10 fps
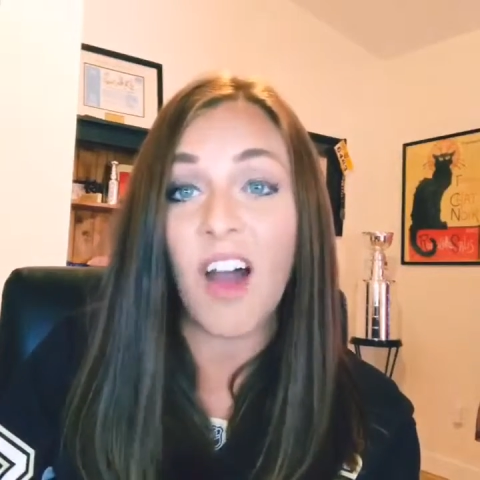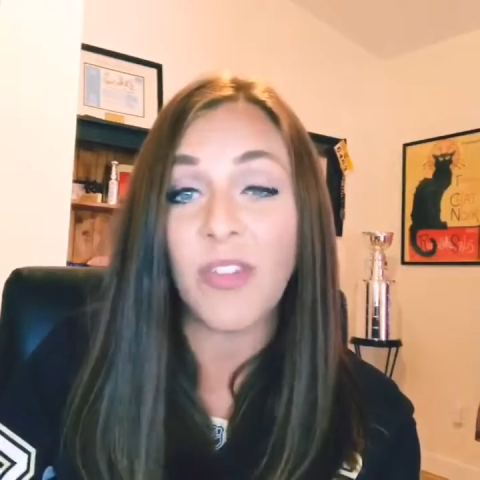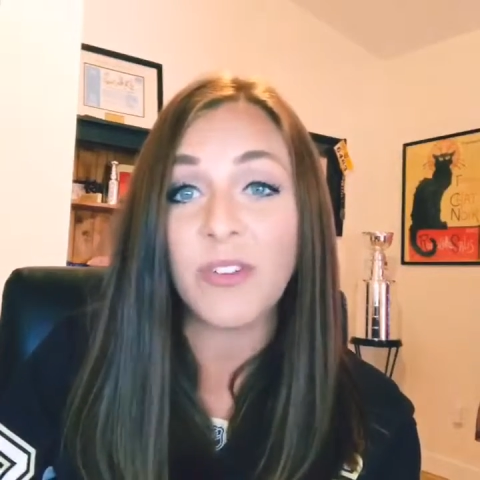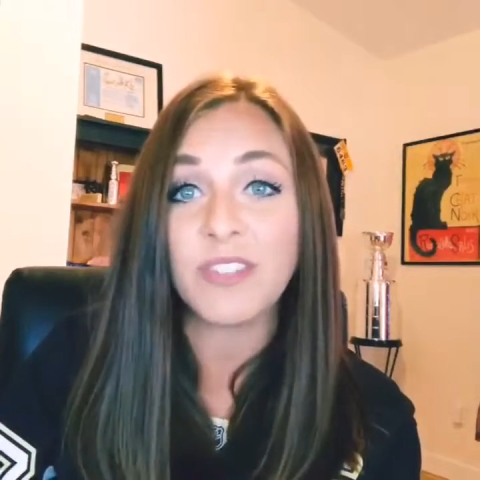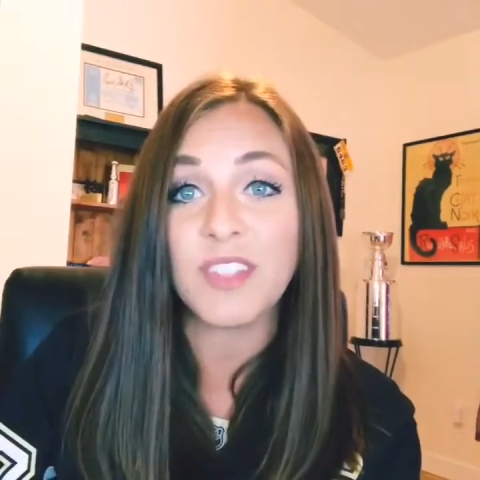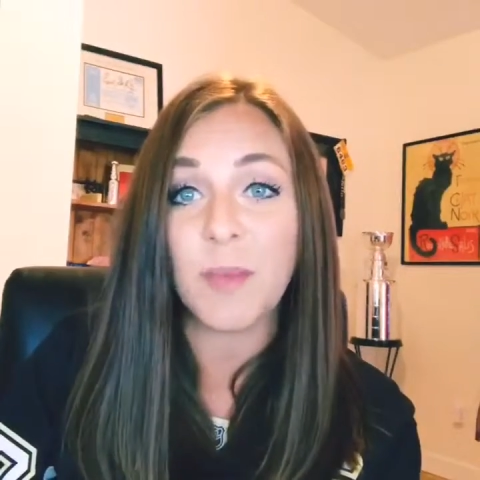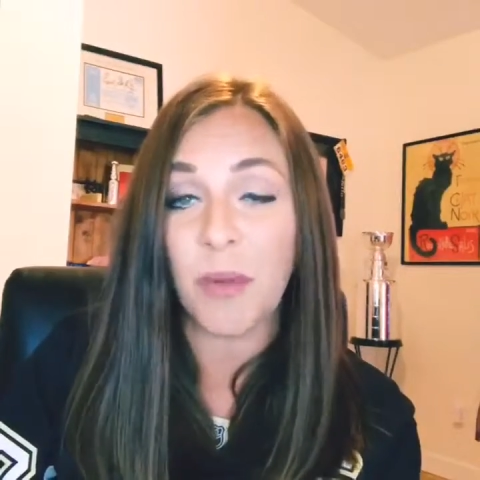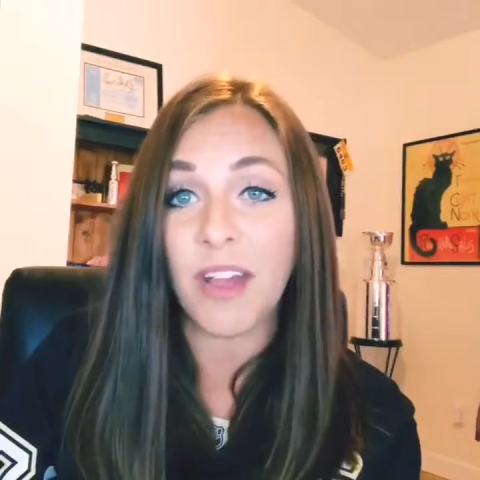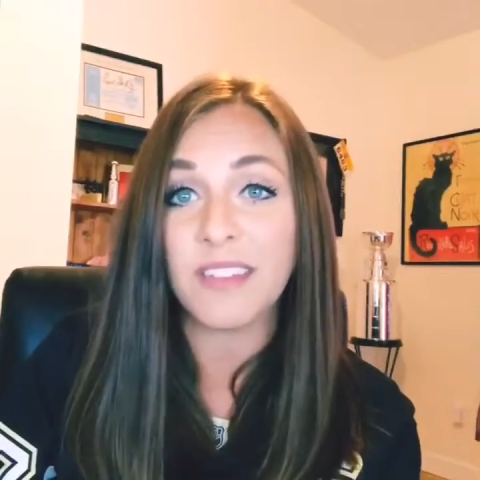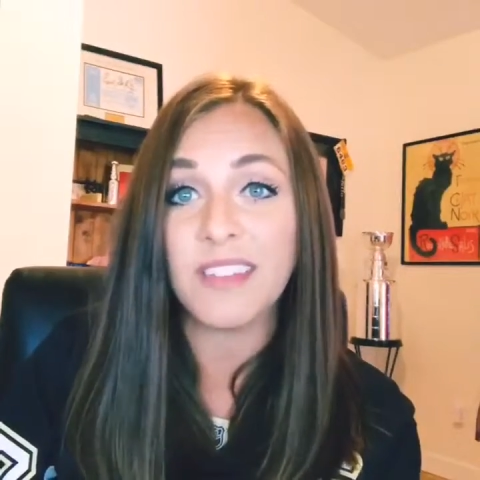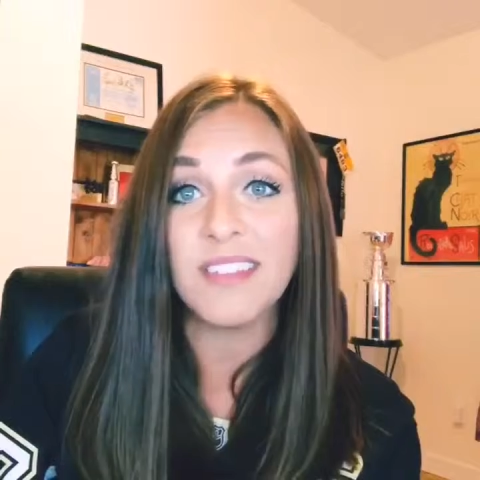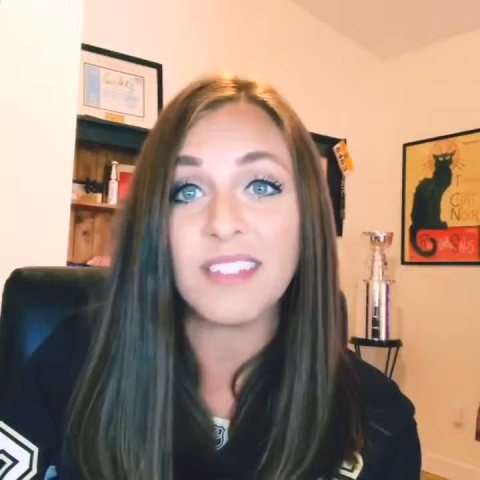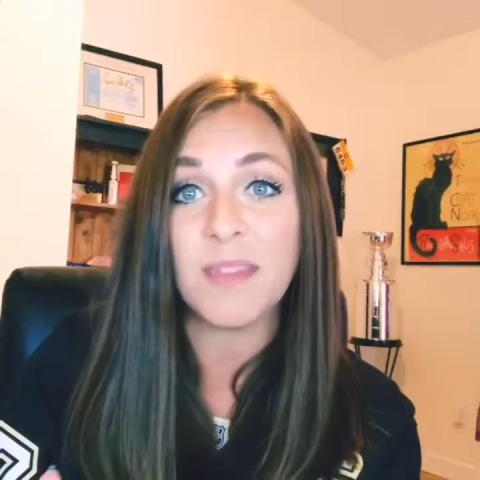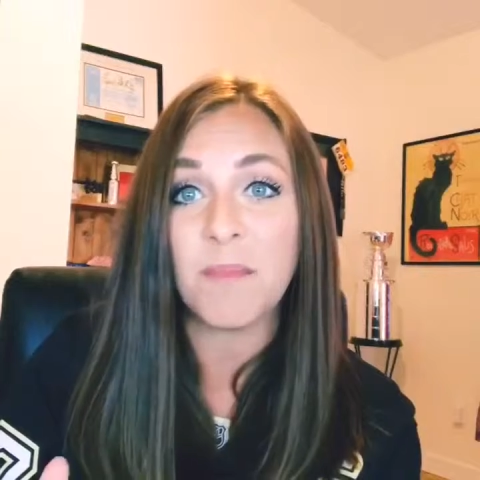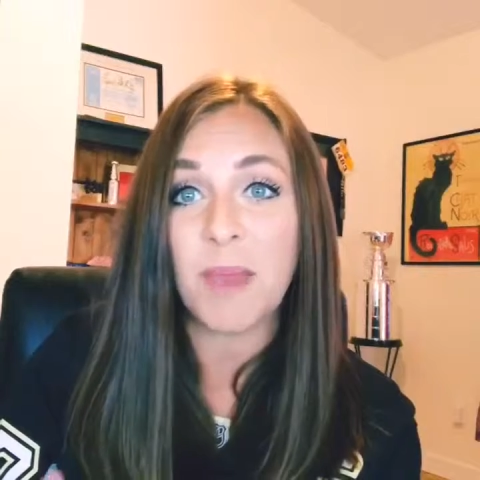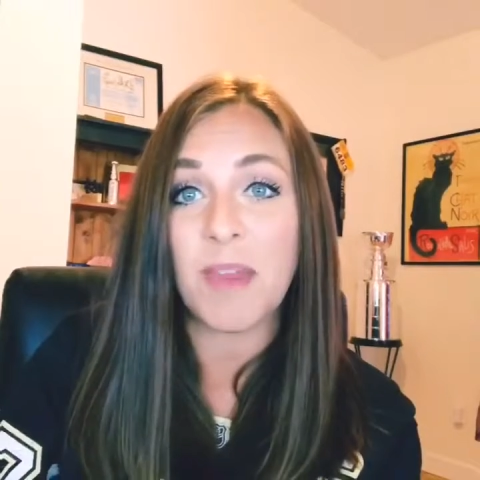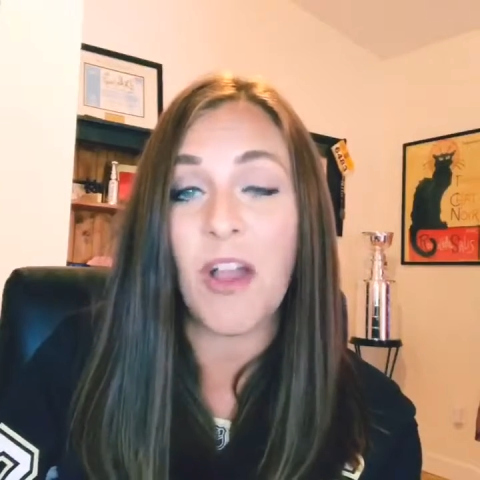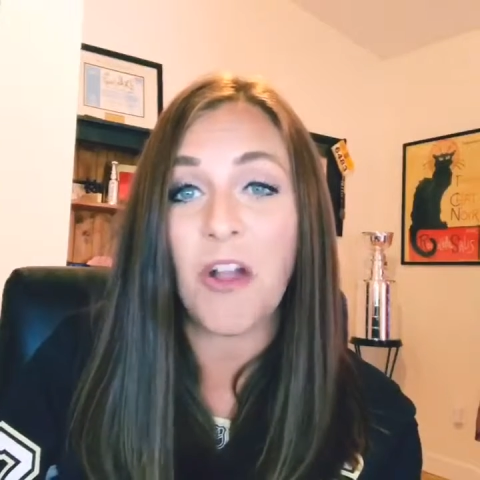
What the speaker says: others in the process that maybe